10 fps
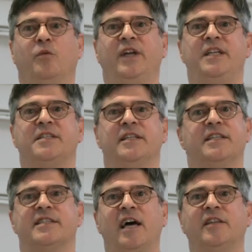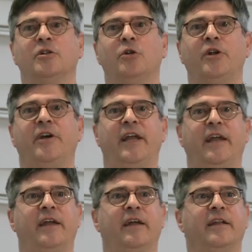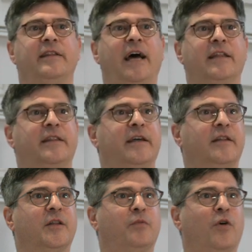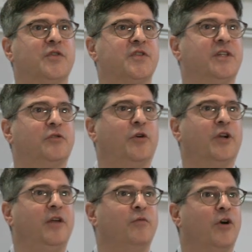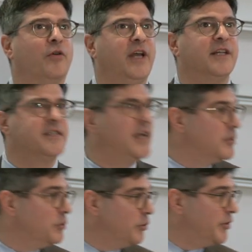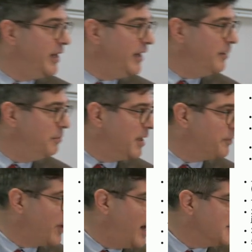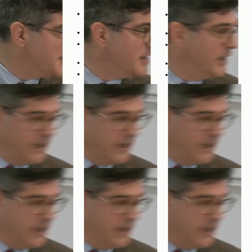What is it? It's not the lottery that the, the person in Turkey won, okay? It's not the lottery big prize.